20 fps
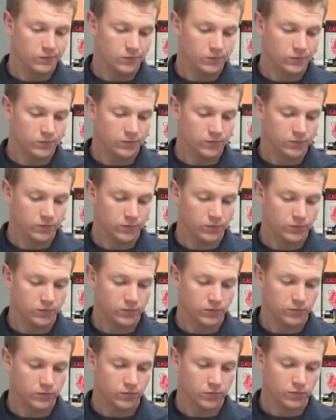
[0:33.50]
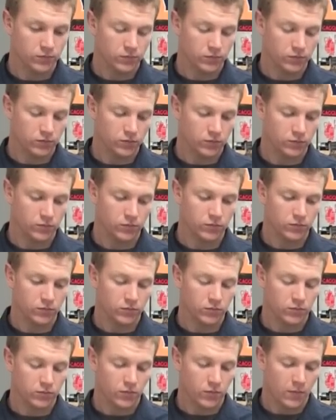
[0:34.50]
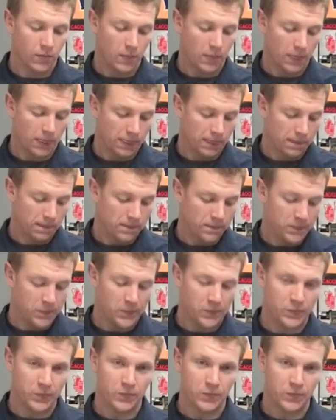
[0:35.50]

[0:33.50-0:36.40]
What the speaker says: No words are spoken by the person on screen.